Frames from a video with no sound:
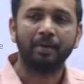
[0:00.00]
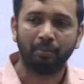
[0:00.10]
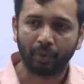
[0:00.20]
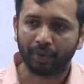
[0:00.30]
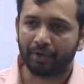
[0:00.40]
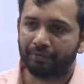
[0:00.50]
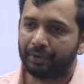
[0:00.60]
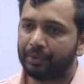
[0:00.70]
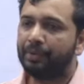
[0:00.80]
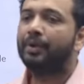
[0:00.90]
more
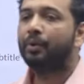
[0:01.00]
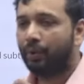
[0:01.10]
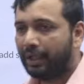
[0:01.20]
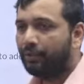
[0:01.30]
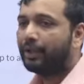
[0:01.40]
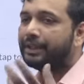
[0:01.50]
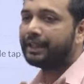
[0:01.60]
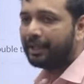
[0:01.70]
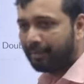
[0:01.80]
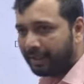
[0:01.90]
of only one
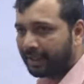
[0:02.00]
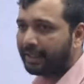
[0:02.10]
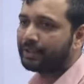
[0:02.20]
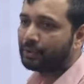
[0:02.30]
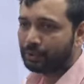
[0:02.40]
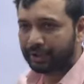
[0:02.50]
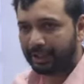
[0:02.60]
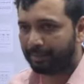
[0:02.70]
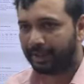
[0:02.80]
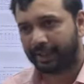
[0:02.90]
statement correct, two
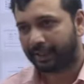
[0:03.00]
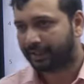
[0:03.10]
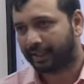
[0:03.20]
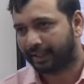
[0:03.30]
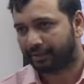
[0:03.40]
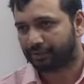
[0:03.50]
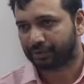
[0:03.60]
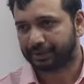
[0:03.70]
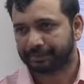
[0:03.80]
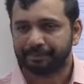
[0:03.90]
statement correct kind of
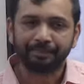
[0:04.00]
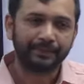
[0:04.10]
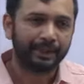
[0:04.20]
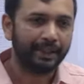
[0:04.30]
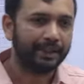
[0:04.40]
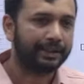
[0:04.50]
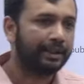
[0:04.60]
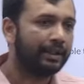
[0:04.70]
question, right?